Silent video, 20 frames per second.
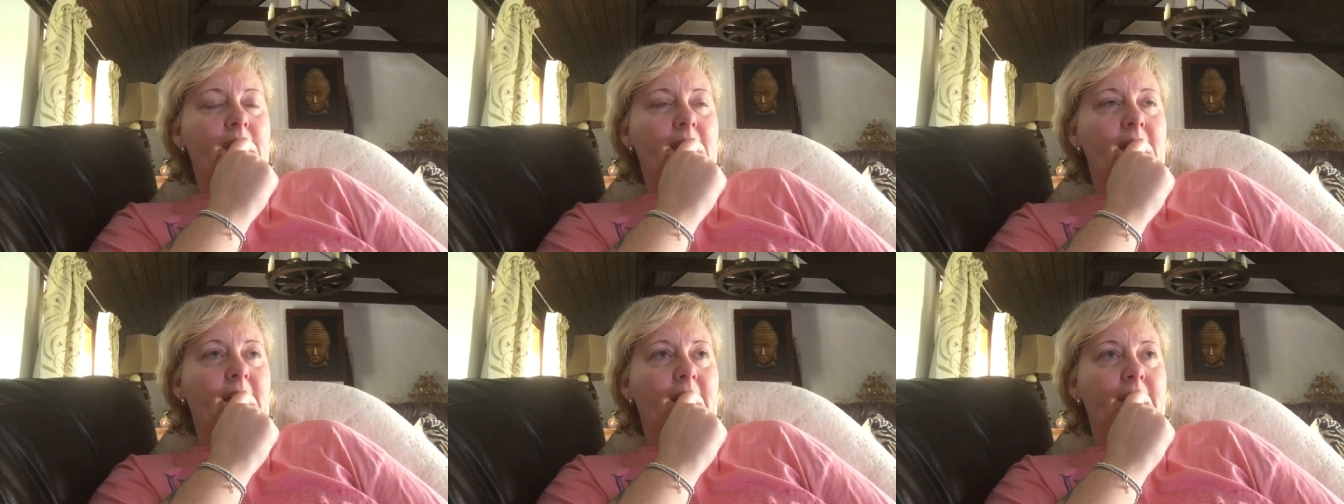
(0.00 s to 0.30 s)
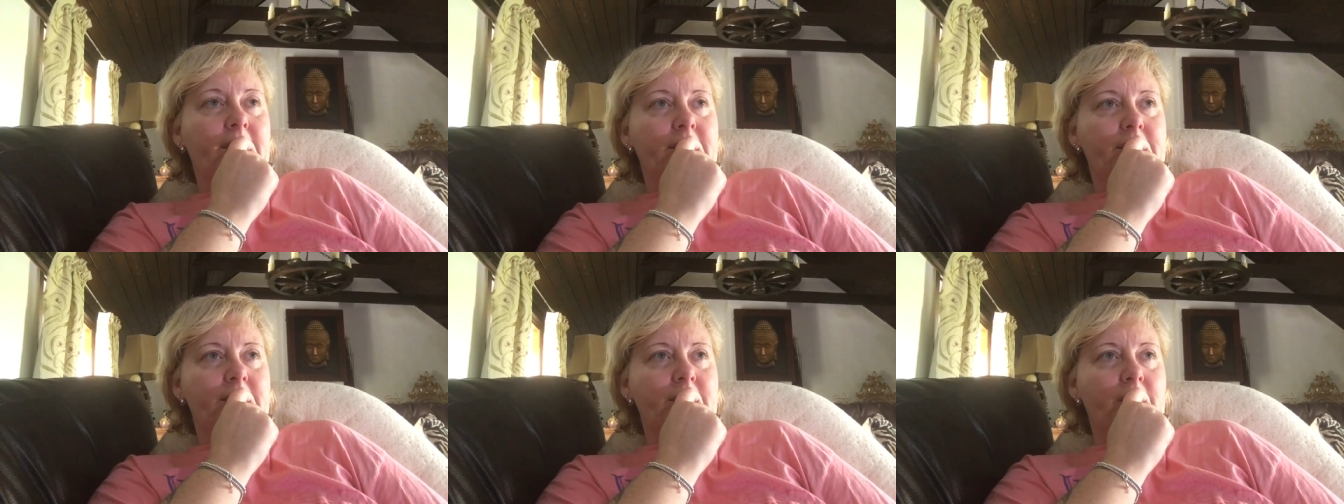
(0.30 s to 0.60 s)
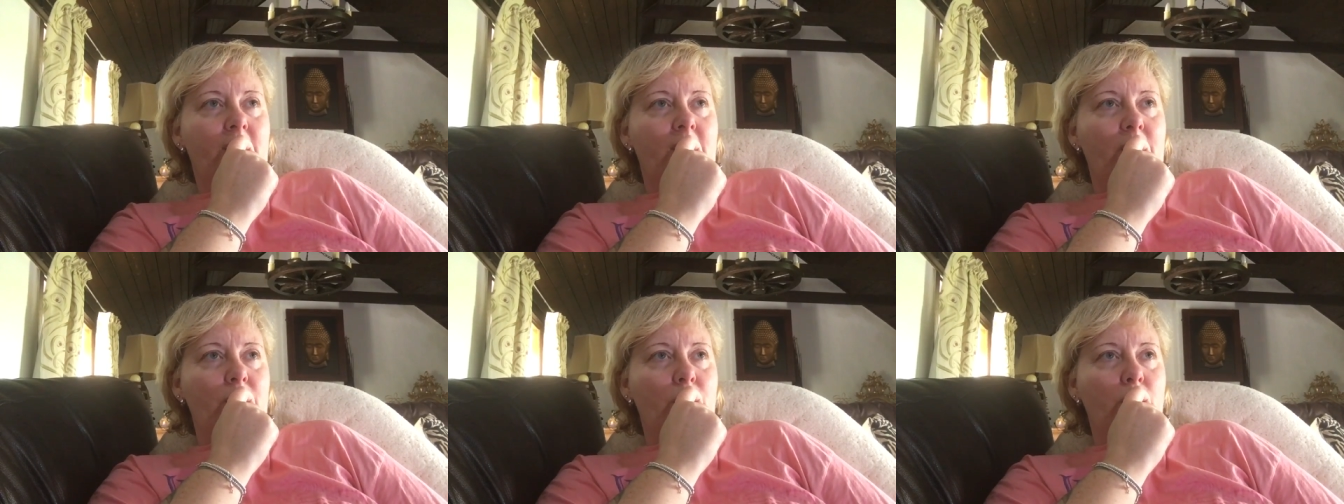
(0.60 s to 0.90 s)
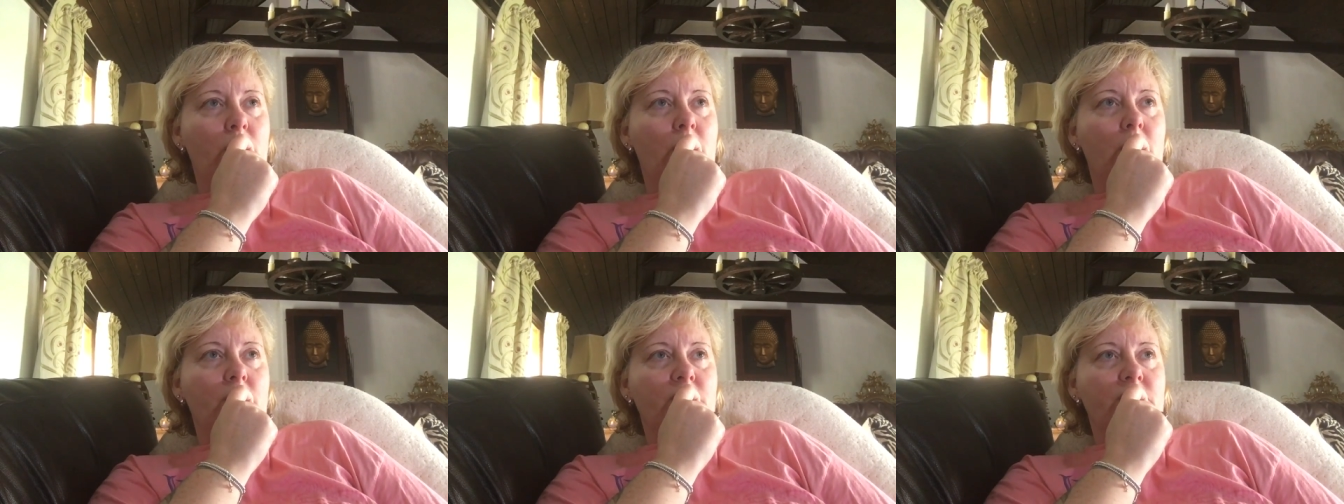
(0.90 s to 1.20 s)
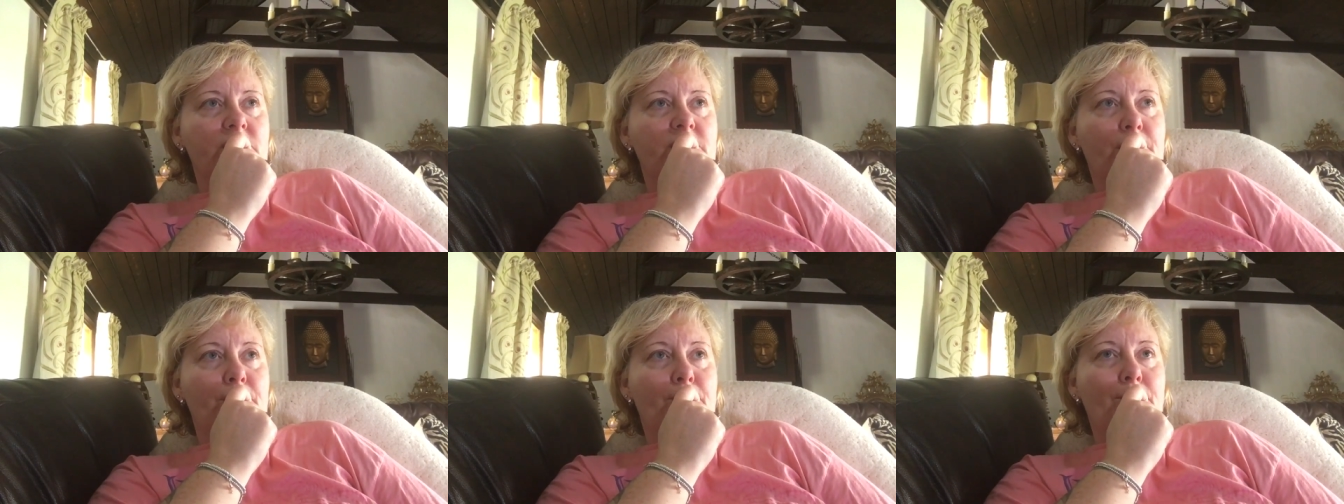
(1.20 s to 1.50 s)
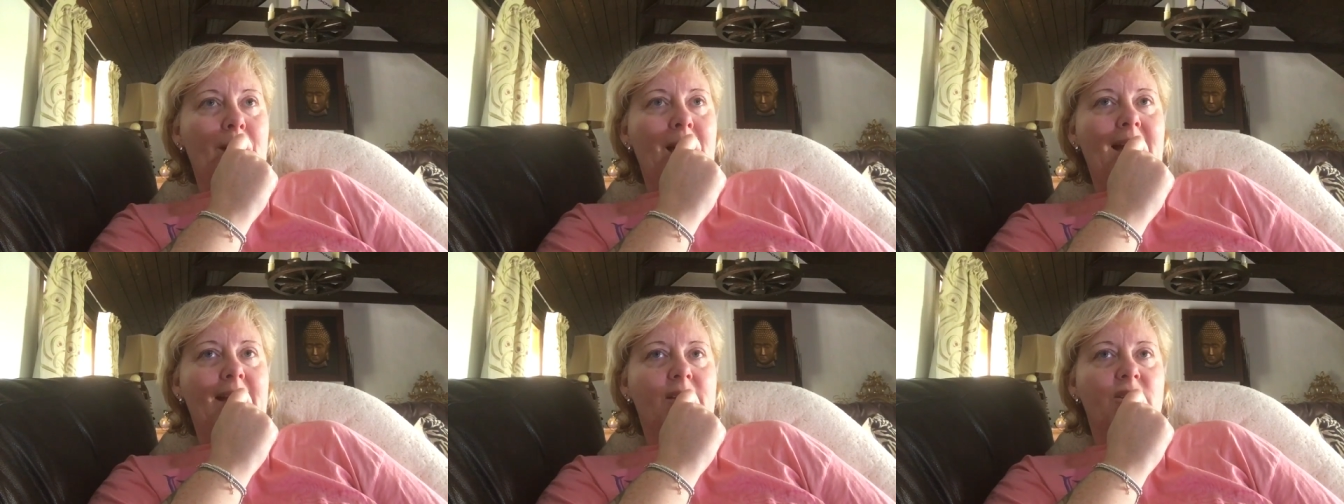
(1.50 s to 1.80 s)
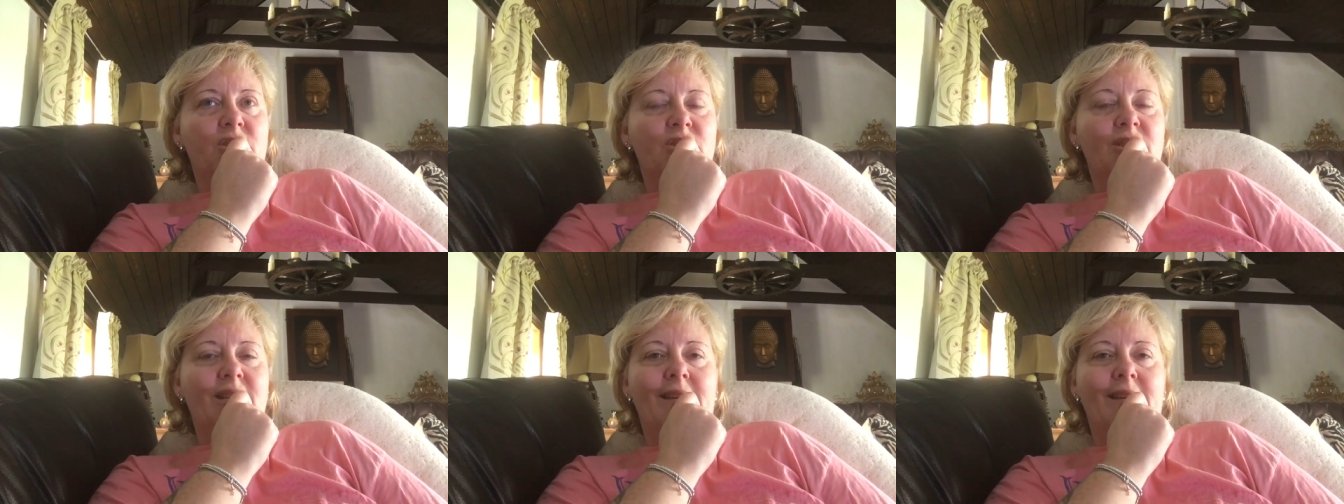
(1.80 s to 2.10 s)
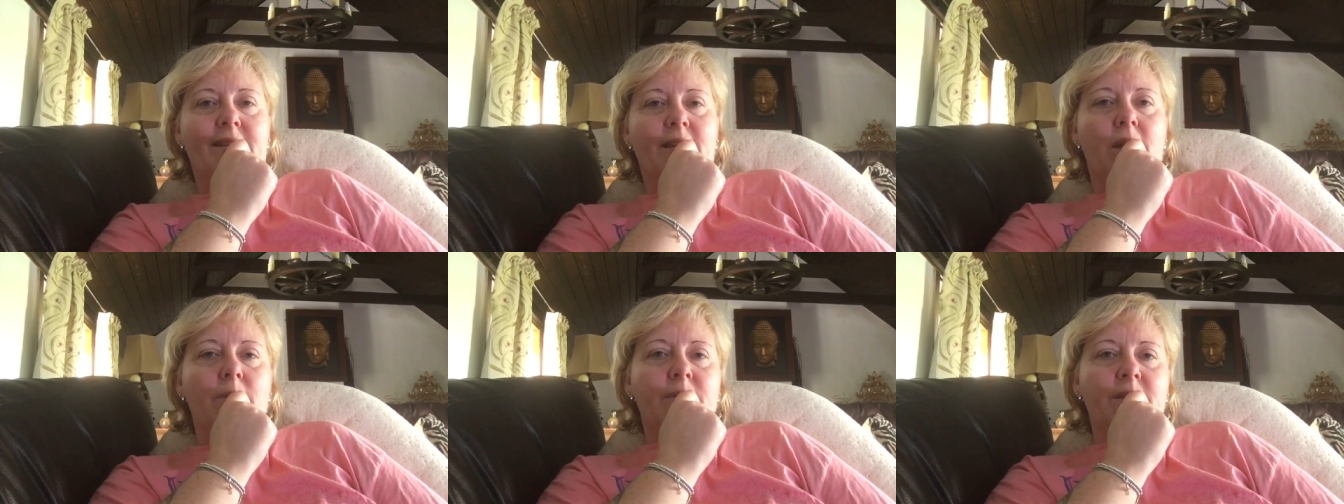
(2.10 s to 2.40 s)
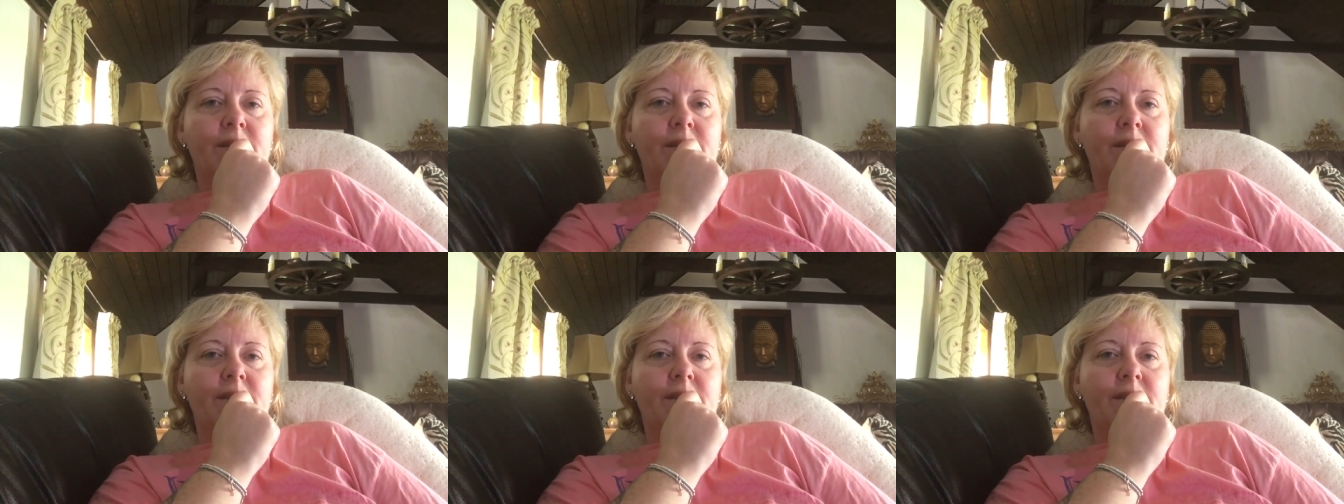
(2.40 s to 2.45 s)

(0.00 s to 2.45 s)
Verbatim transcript: And I watched a black shadow.